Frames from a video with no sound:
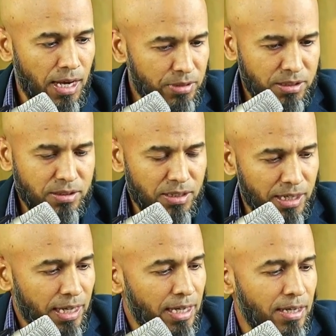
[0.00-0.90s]
This is
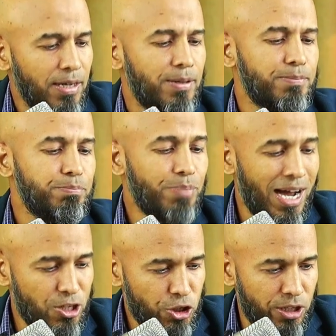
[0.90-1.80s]
again a
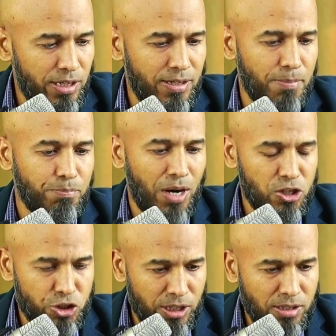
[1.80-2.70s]
pie chart and a bar
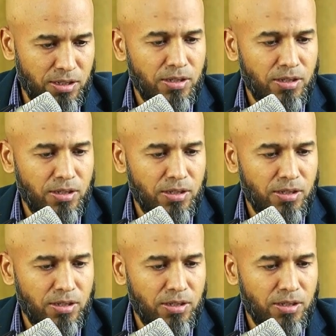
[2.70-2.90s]
chart.